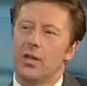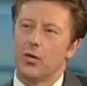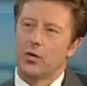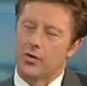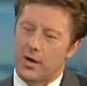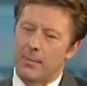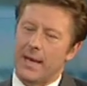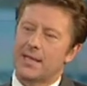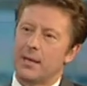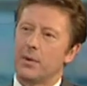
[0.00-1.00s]
to you're trying to
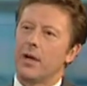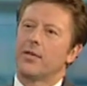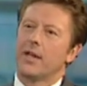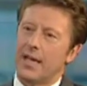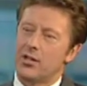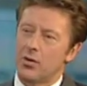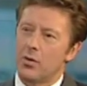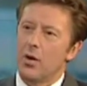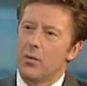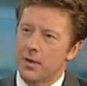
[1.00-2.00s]
make some kind of
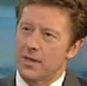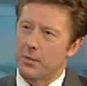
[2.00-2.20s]
connection with